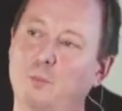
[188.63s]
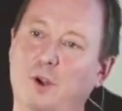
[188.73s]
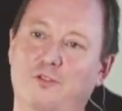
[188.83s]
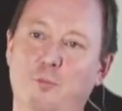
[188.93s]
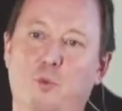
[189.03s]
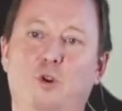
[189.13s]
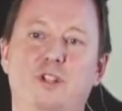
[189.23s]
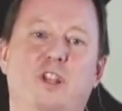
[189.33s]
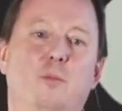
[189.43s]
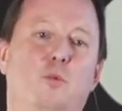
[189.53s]
But for
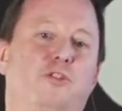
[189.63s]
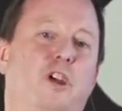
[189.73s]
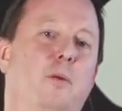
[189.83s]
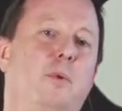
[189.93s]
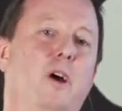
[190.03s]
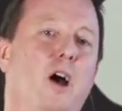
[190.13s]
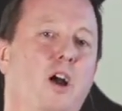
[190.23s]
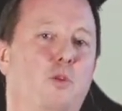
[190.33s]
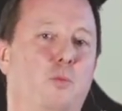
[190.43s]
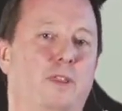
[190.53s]
boys that are brought up at
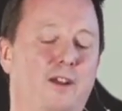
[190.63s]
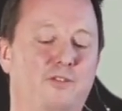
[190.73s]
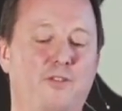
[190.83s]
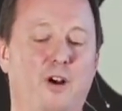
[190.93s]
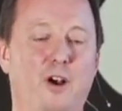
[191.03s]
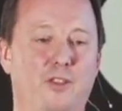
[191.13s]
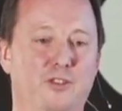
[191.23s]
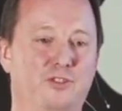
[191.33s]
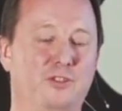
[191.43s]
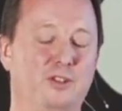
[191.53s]
home without
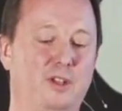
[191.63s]
fathers